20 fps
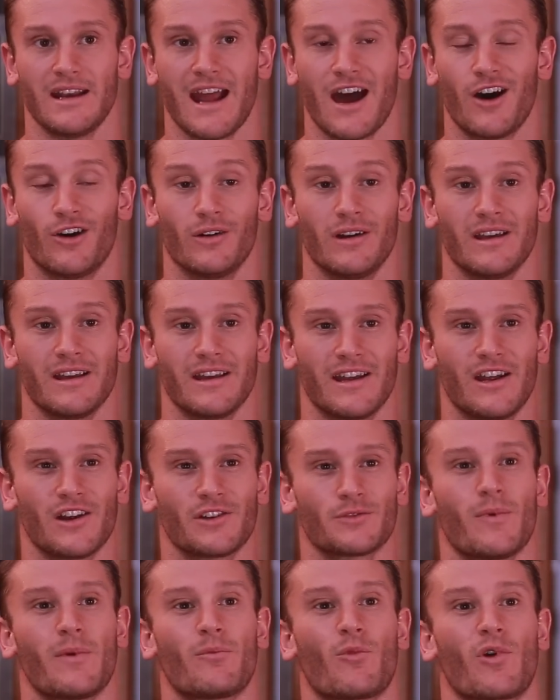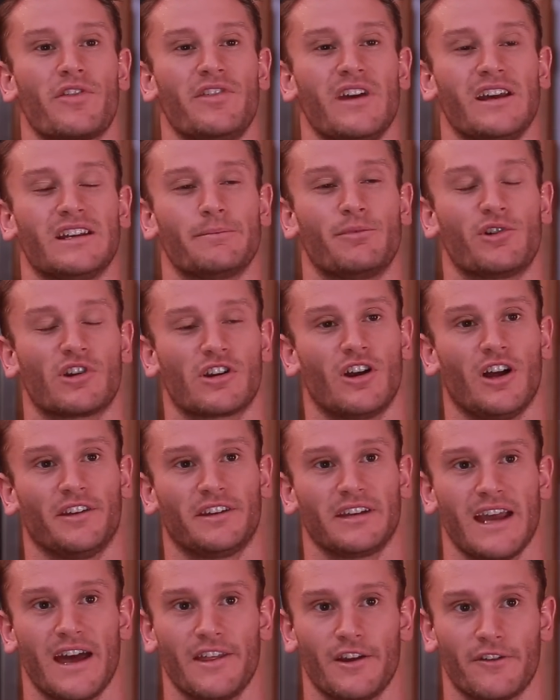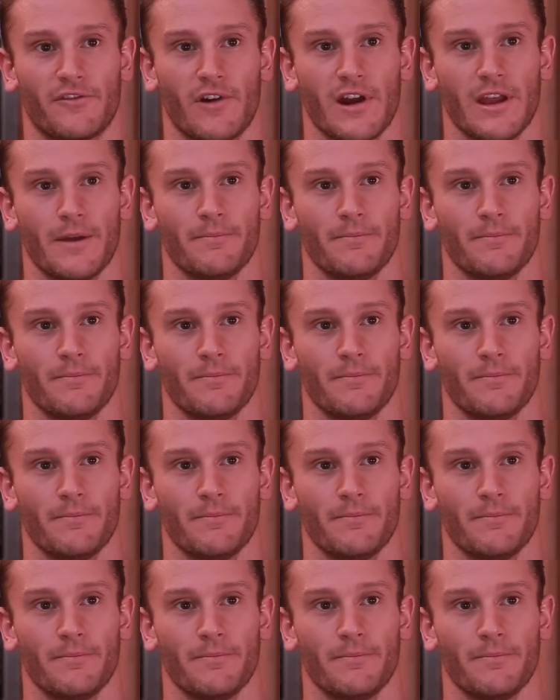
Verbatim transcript: Now, here's one more thing to put it all together for